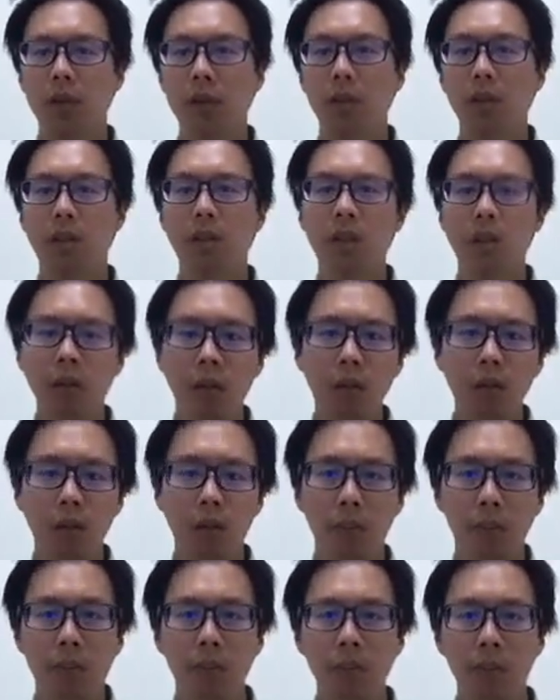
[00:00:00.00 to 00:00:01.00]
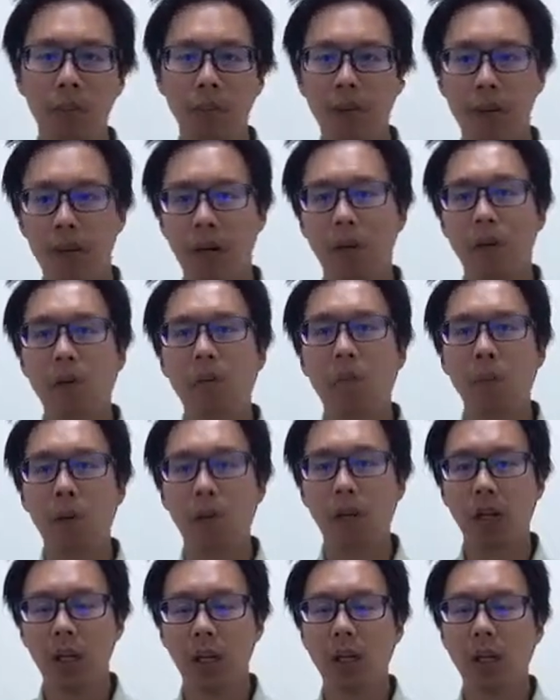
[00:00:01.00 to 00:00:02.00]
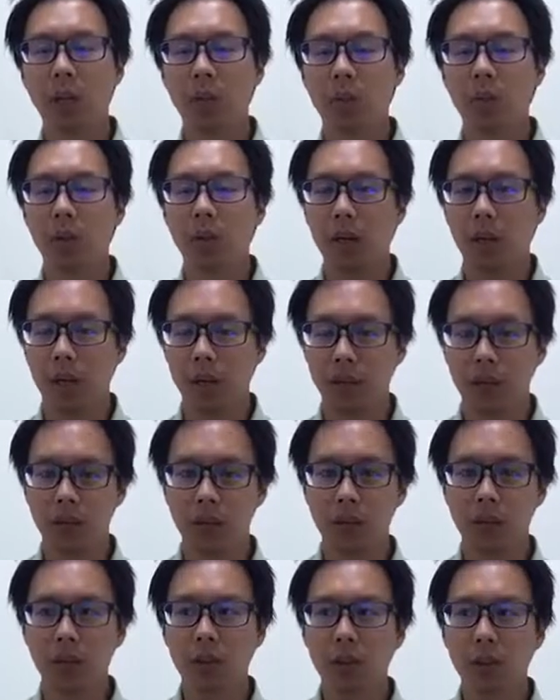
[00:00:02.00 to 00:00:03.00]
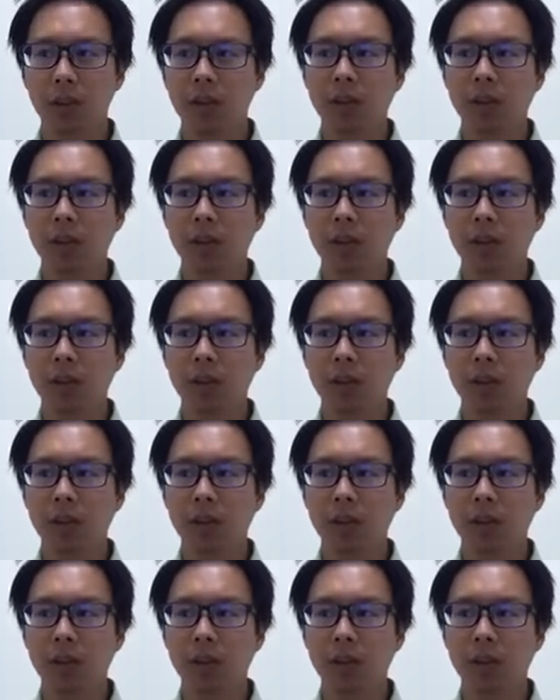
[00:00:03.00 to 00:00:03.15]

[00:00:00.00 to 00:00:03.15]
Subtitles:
to give your body more heat, more energy,